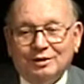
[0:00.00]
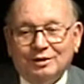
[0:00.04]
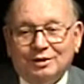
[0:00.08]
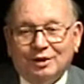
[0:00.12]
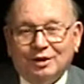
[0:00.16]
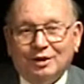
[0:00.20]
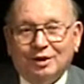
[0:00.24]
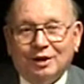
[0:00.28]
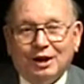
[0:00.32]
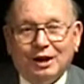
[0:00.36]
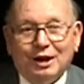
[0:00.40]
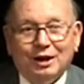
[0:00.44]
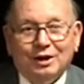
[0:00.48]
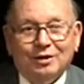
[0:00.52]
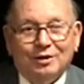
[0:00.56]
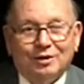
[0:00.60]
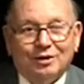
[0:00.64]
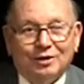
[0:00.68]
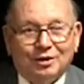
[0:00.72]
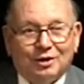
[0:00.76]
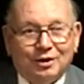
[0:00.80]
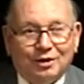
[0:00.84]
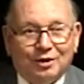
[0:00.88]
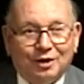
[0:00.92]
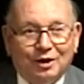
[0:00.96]
to
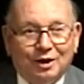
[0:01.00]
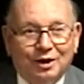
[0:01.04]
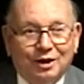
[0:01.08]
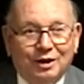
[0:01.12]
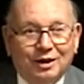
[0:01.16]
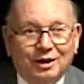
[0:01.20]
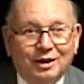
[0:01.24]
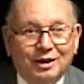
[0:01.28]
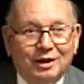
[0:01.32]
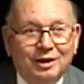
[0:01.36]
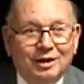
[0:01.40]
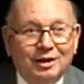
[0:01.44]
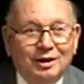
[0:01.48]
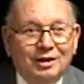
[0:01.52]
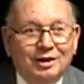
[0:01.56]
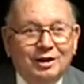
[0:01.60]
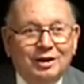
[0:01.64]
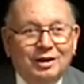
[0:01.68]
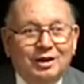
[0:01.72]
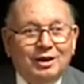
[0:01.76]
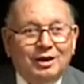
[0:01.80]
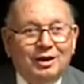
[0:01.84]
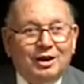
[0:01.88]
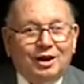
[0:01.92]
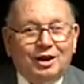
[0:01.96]
9:30,
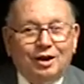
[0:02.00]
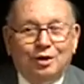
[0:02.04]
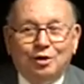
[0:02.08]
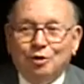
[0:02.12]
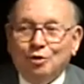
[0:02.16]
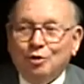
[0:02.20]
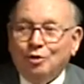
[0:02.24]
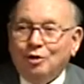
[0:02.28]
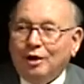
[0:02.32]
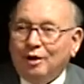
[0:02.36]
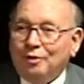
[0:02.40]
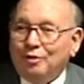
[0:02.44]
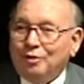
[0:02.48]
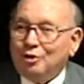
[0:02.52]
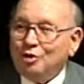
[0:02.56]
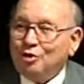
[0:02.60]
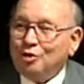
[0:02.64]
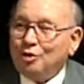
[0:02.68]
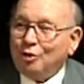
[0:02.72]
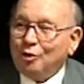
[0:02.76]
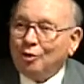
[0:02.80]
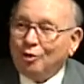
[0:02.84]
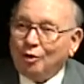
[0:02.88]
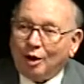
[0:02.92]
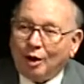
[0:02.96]
and you never
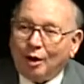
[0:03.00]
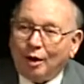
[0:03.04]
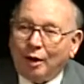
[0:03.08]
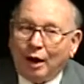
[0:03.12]
showed up.